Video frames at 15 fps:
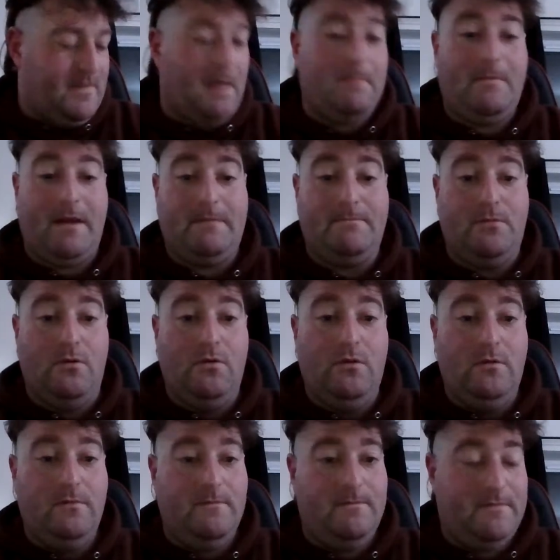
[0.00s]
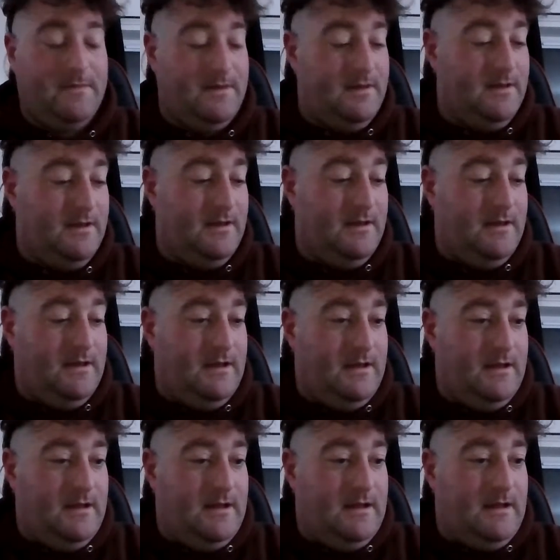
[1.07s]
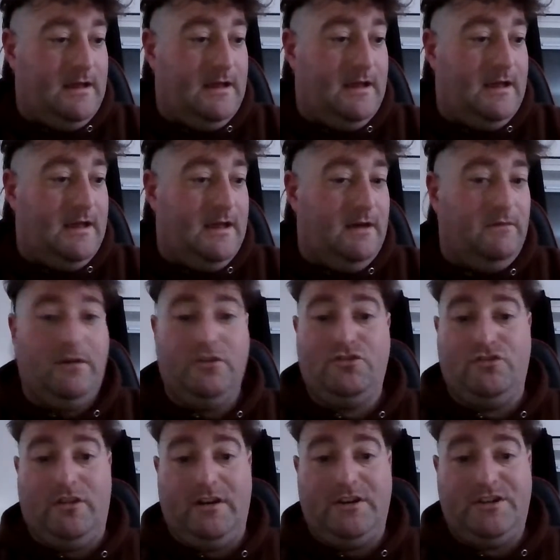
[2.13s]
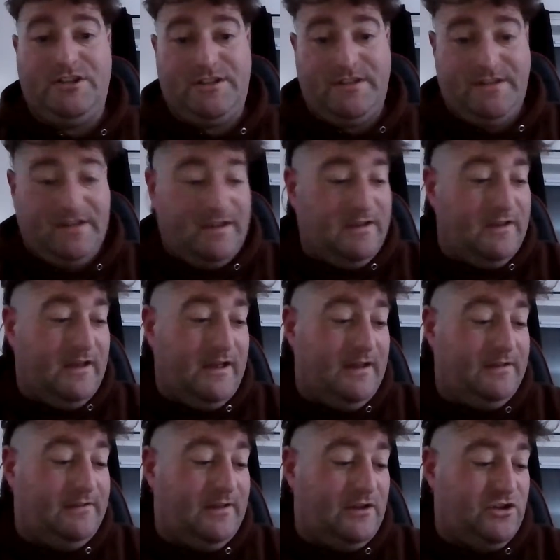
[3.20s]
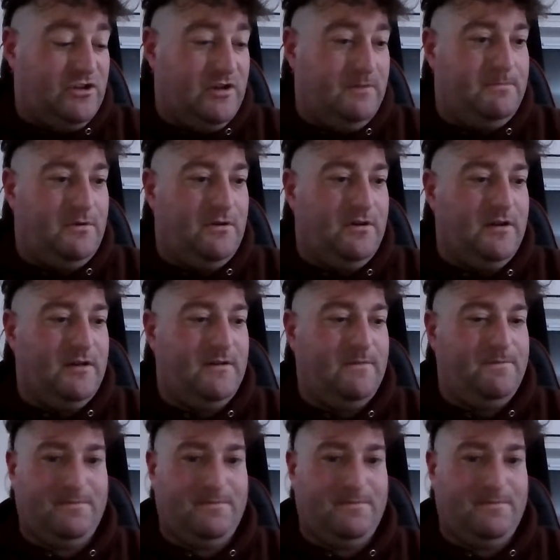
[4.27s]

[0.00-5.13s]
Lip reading: people what train set should I buy.